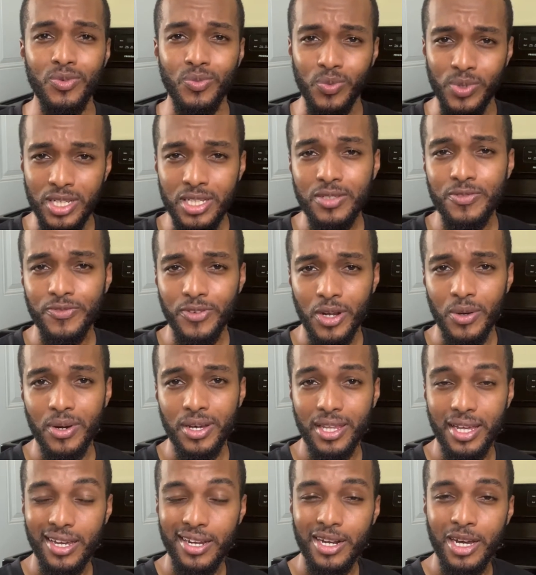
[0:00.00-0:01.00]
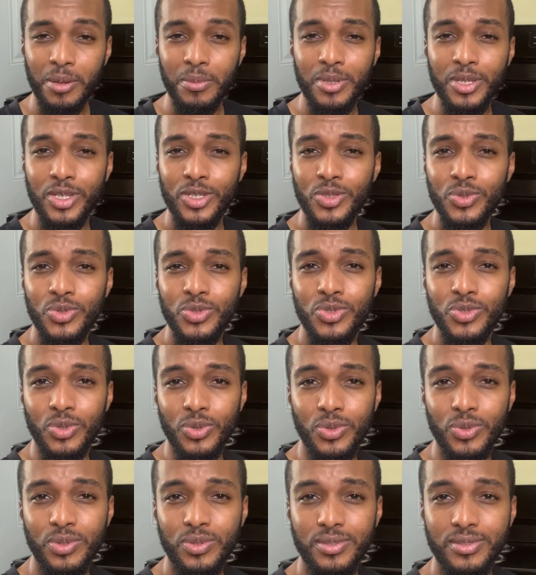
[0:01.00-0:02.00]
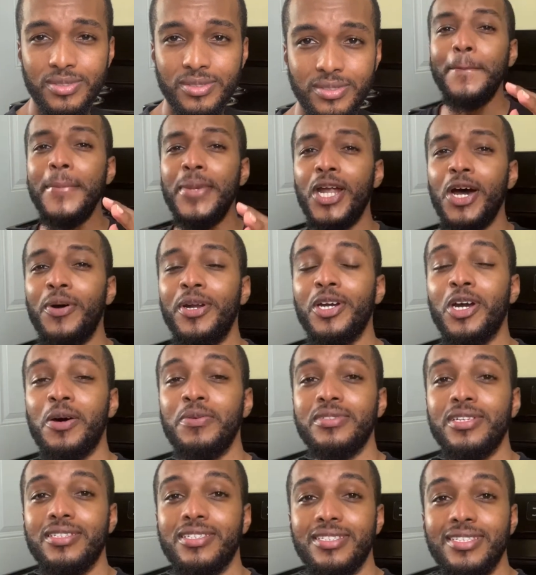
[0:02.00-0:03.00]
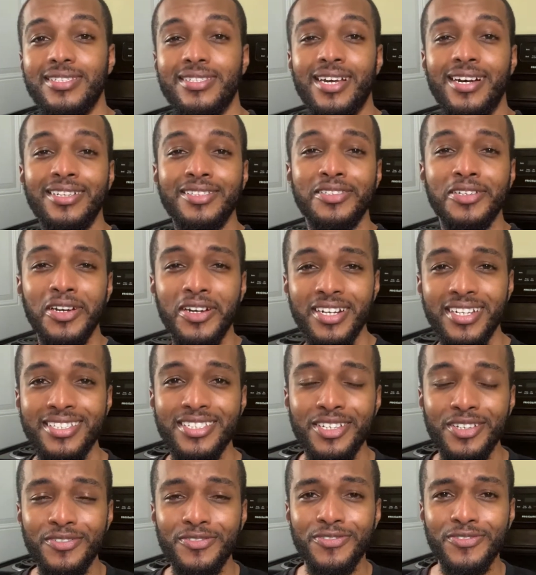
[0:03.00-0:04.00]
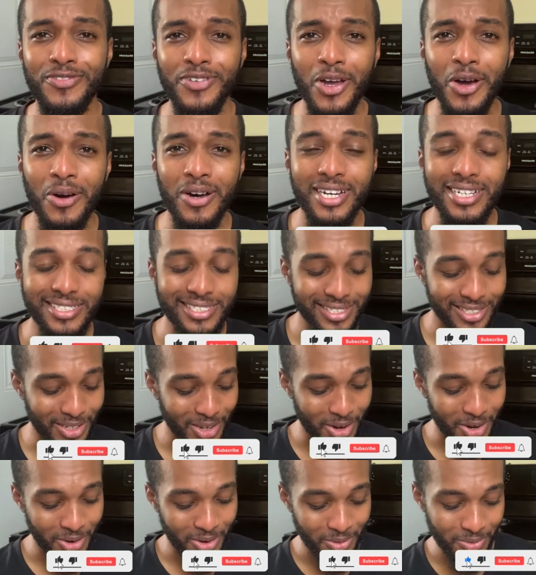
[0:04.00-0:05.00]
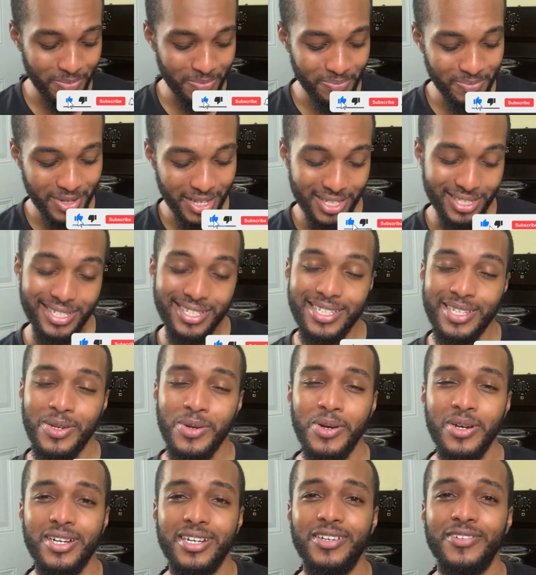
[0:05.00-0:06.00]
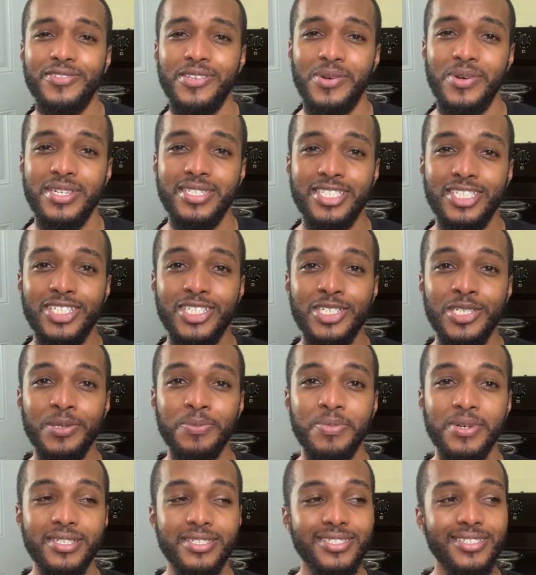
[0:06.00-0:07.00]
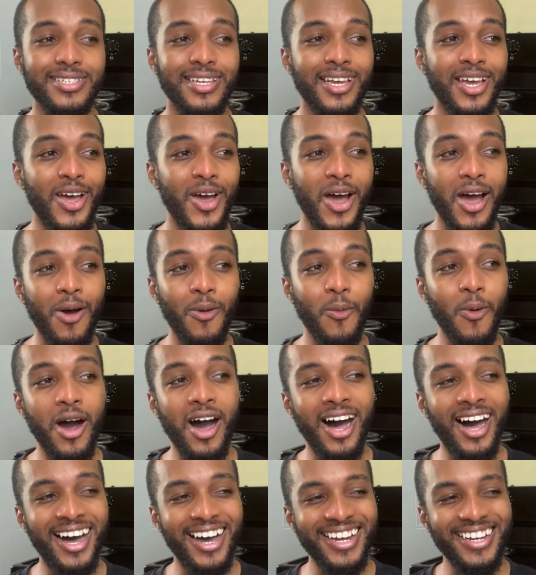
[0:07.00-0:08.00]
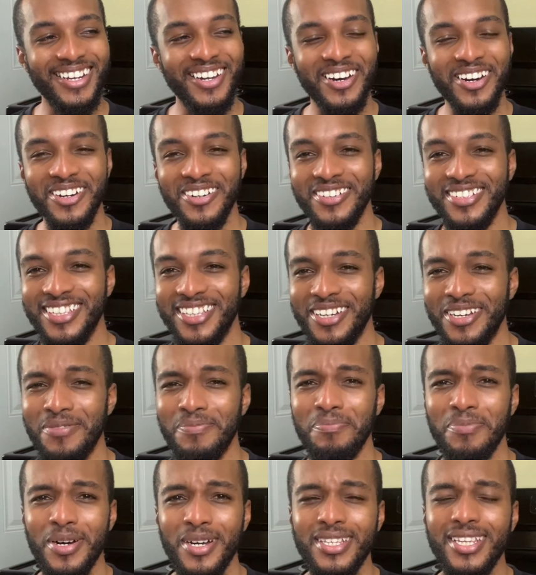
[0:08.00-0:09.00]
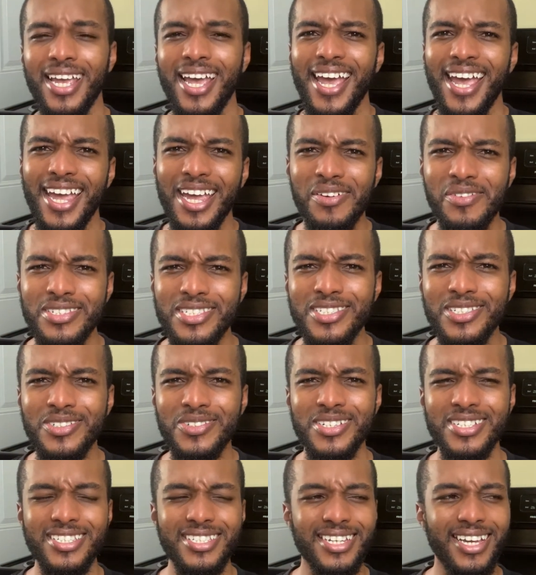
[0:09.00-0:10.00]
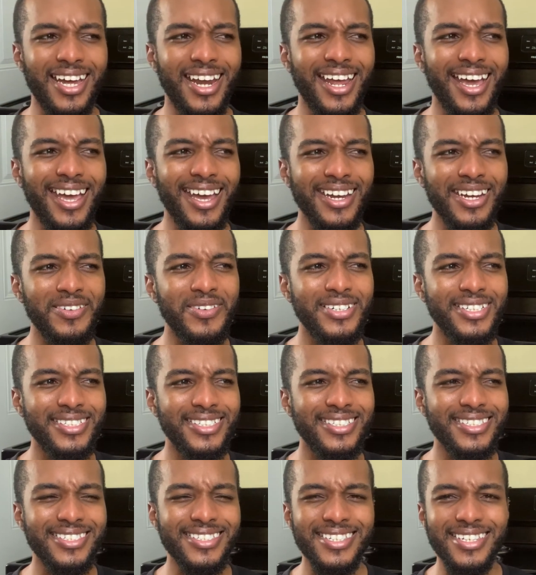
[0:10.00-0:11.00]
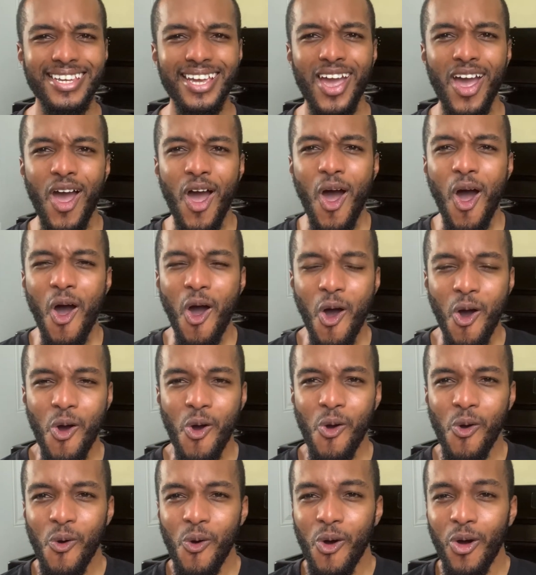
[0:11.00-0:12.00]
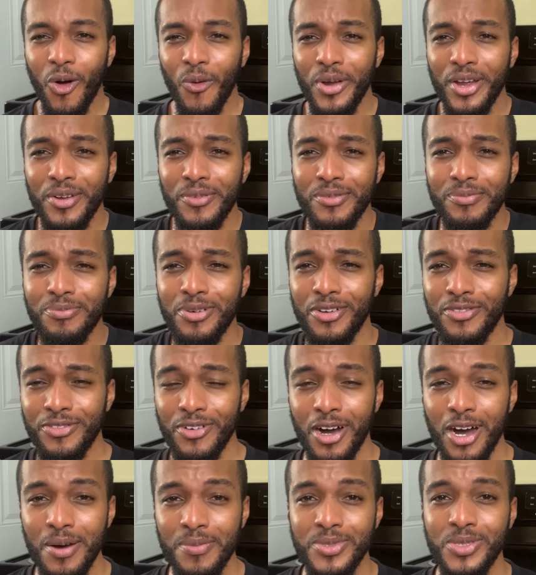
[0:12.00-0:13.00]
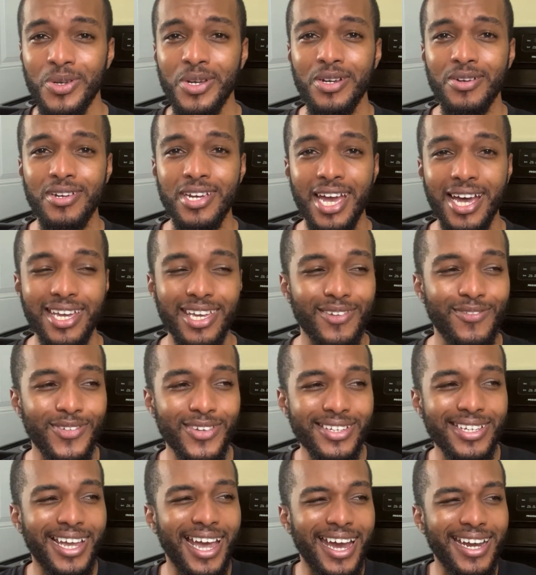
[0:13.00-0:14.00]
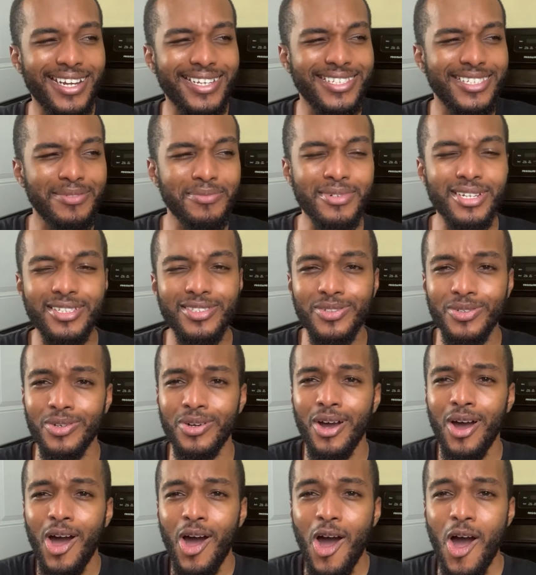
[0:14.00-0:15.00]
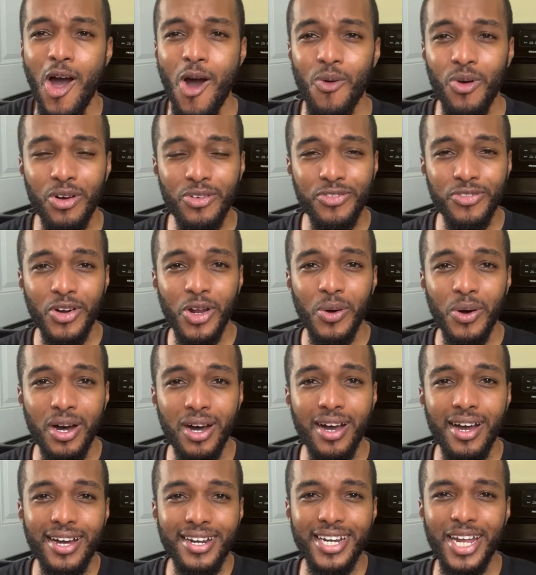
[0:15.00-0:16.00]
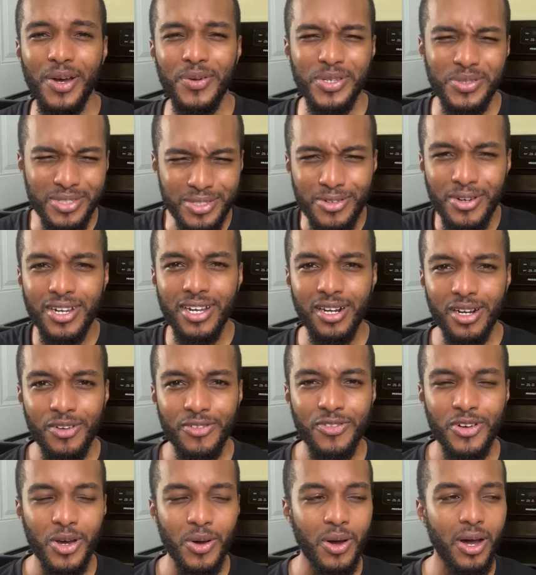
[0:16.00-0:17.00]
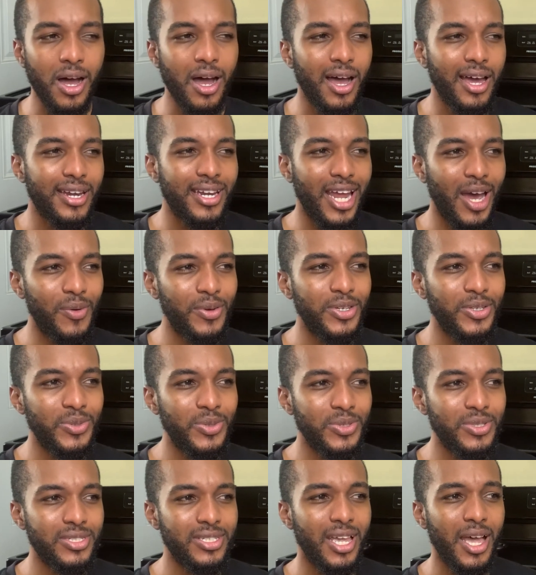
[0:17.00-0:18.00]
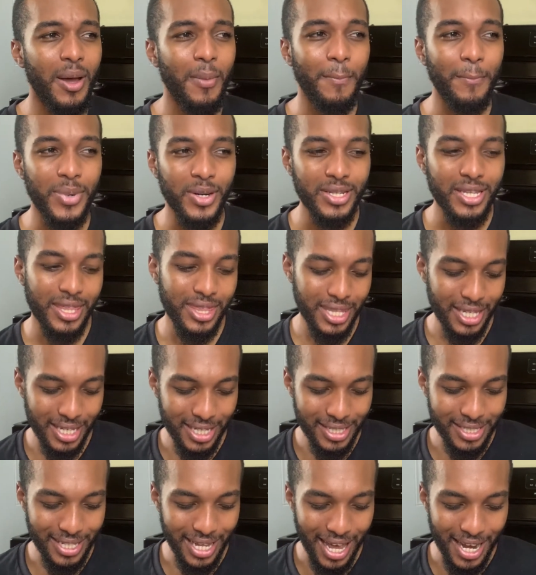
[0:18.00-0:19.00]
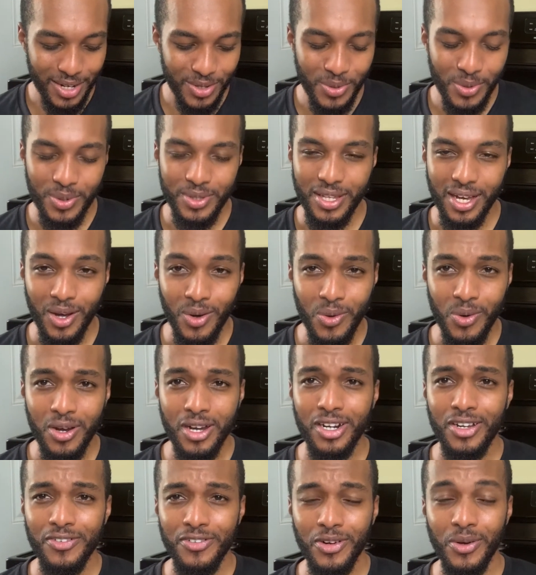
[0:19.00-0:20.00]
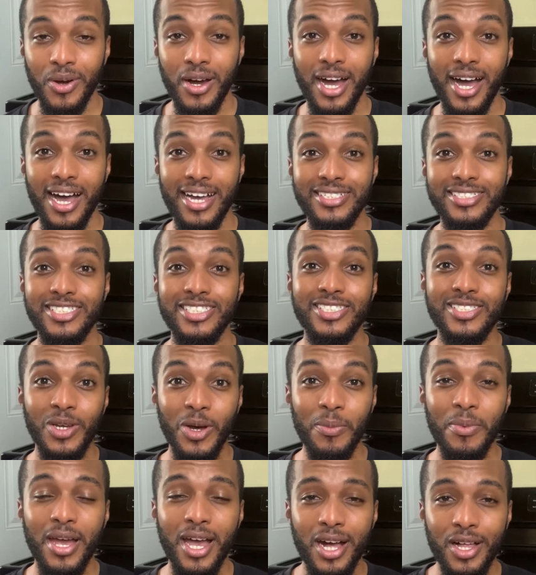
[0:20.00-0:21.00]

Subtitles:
wheat flour that you're normally used to. Now when it comes down to these alternative flours, now basically coconut flour is the cheapest one out there. But it was interesting and I kind of wanted to see how it performs, how it reacts, if it kind of similar to our flour that we use, regular flour that we use. But the thing is, I know that coconut flour has some